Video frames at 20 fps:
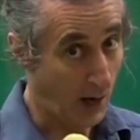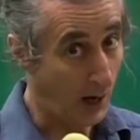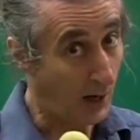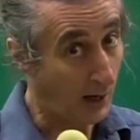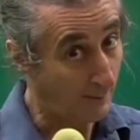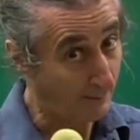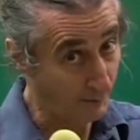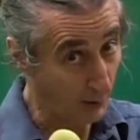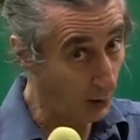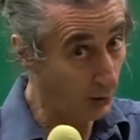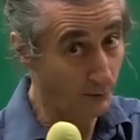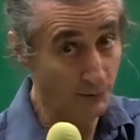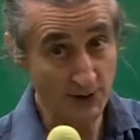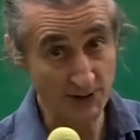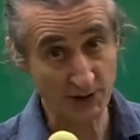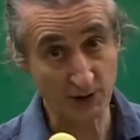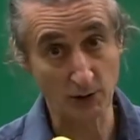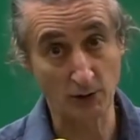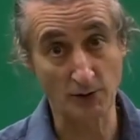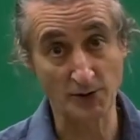On
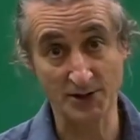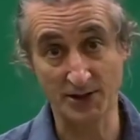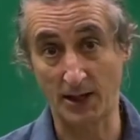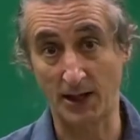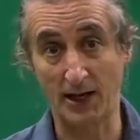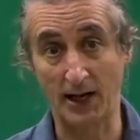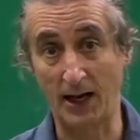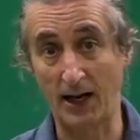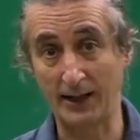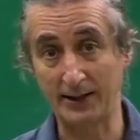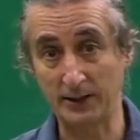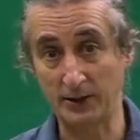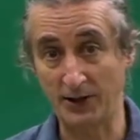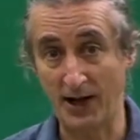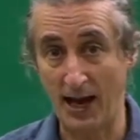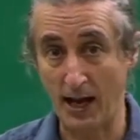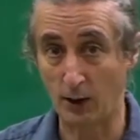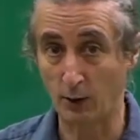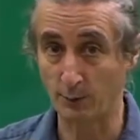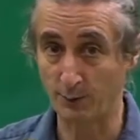this course, I can
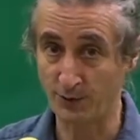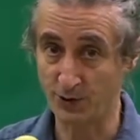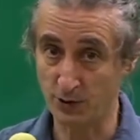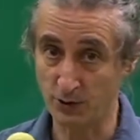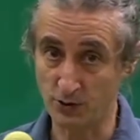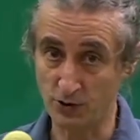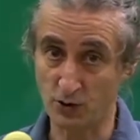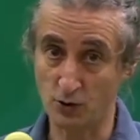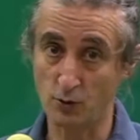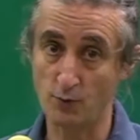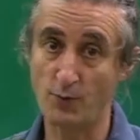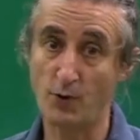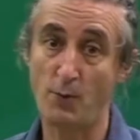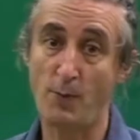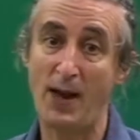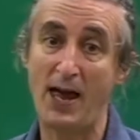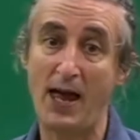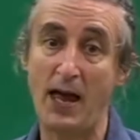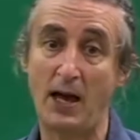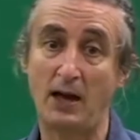help you to
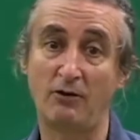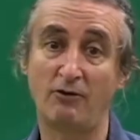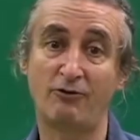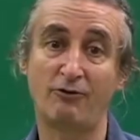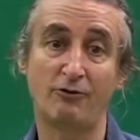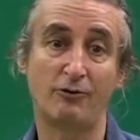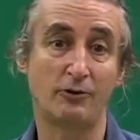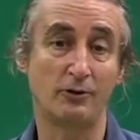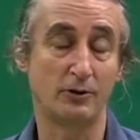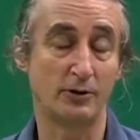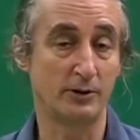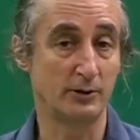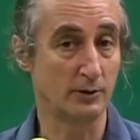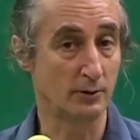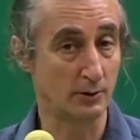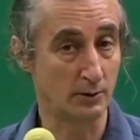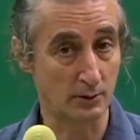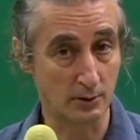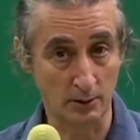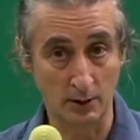prepare for
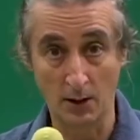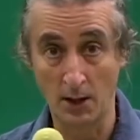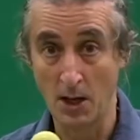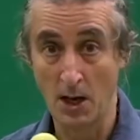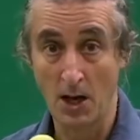your